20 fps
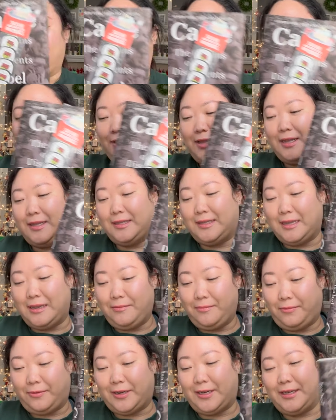then for that
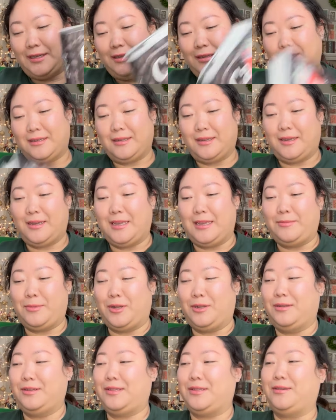same friend, I am
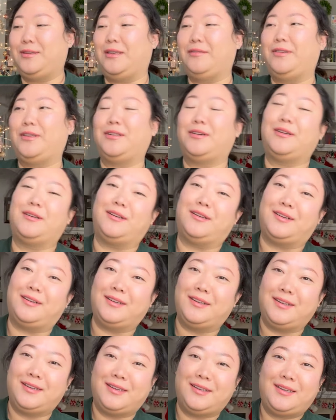also giving her
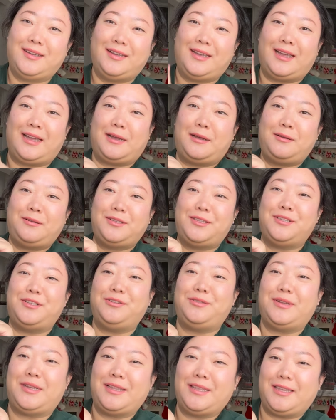How to Do
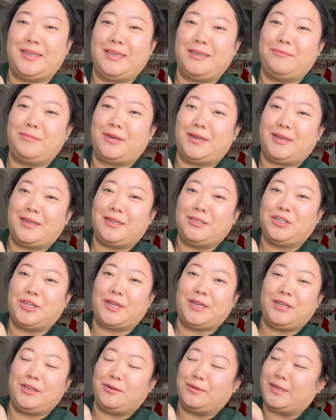Nothing by
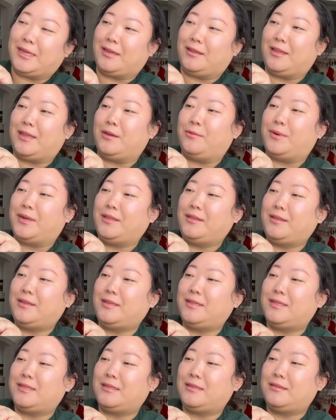Jenny Odell. I read
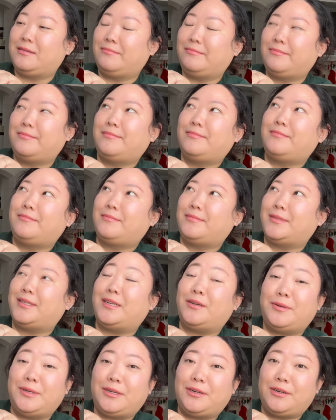this, did I
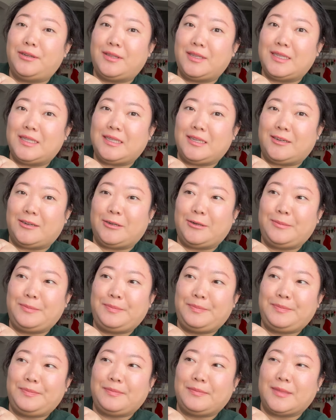read her this year?
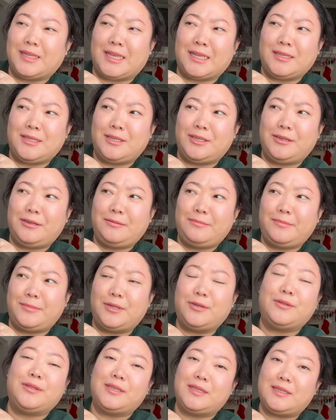Last year?
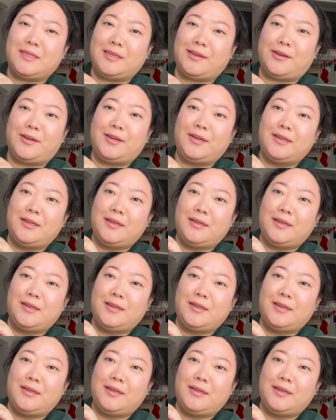No, this year,